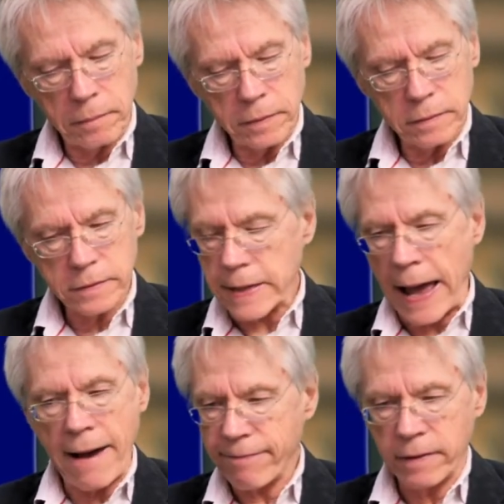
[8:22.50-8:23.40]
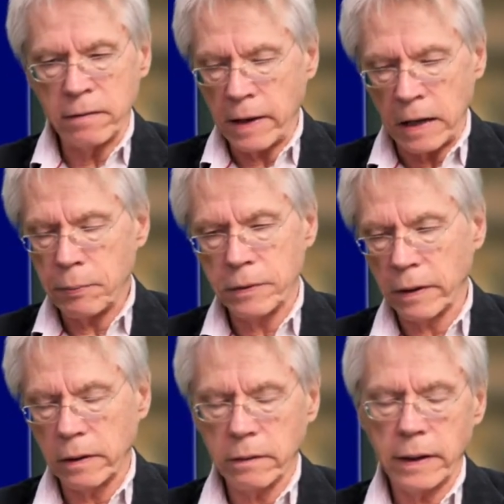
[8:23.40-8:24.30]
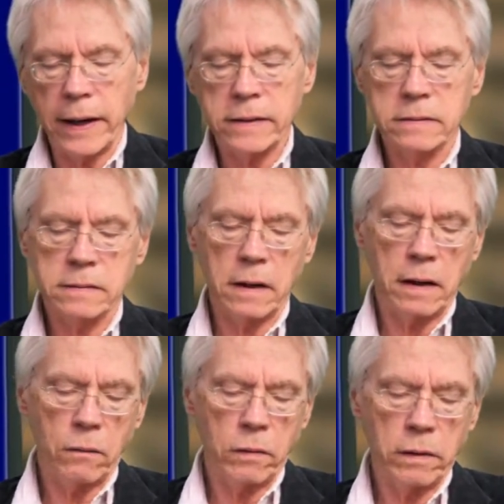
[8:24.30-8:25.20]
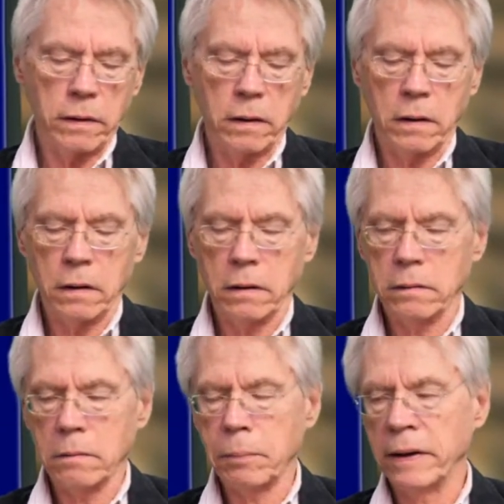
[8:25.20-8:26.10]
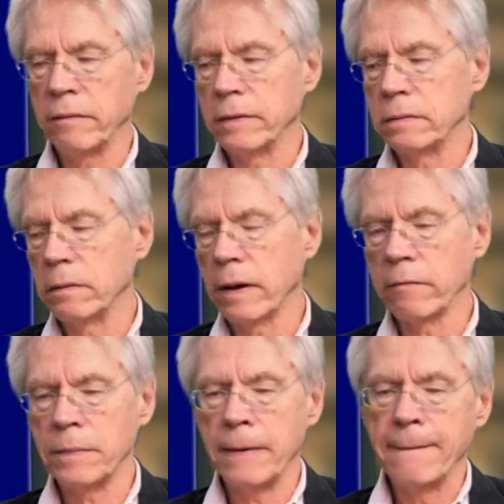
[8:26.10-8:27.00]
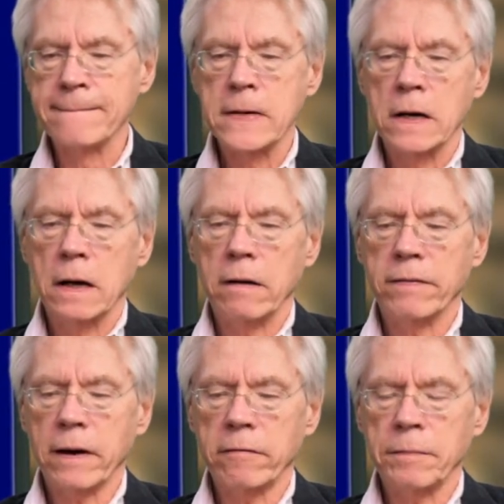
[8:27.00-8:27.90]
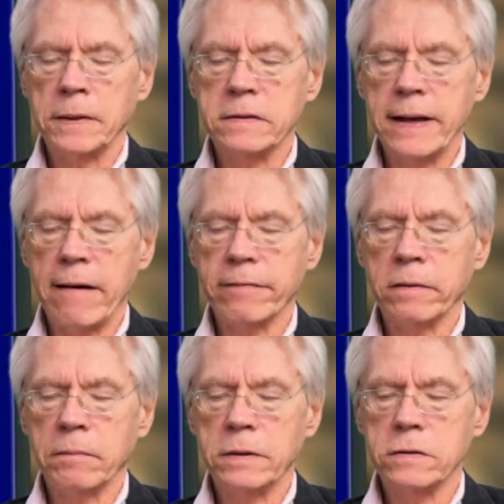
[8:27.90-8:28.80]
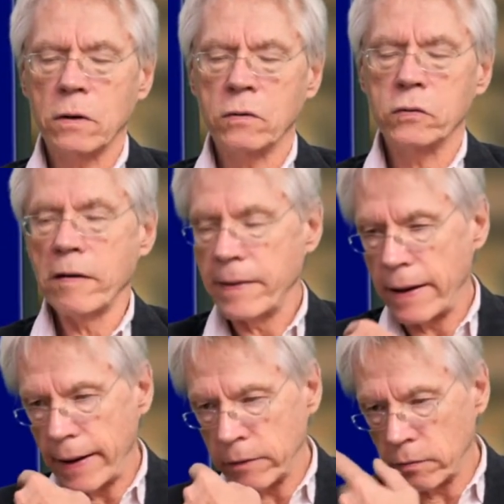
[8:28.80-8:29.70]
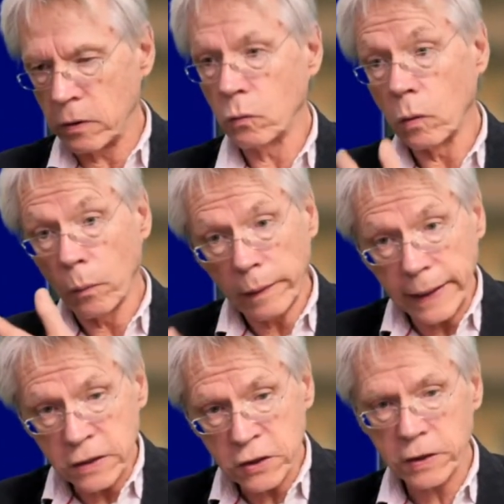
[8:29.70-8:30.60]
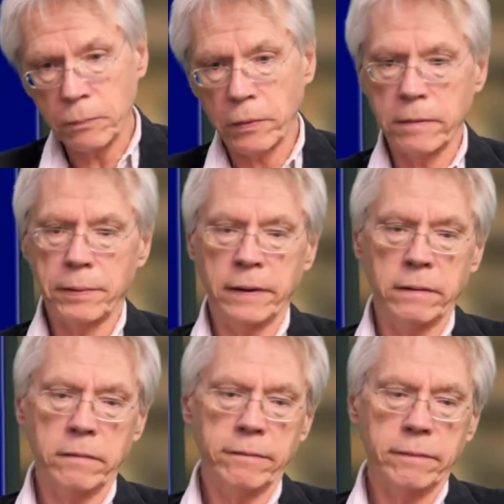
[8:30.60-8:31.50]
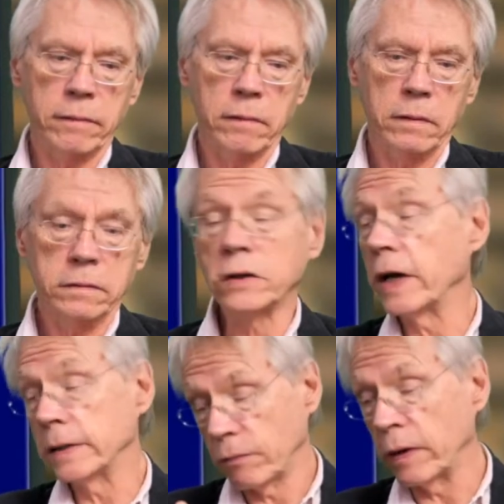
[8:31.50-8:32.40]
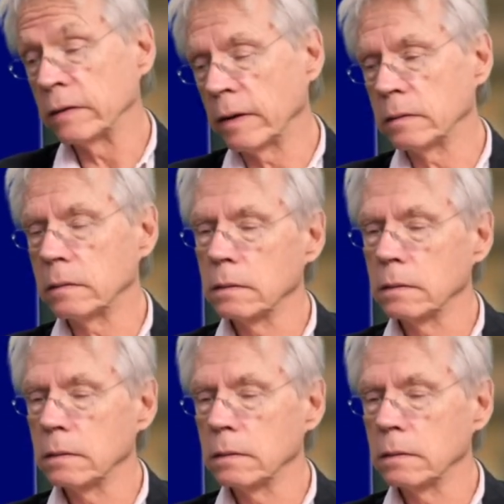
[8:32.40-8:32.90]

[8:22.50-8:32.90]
staff, in any particular case where the plaintiff has sued the government, if the government staff can be shown to have entered into a relationship with the plaintiff, such as, for instance,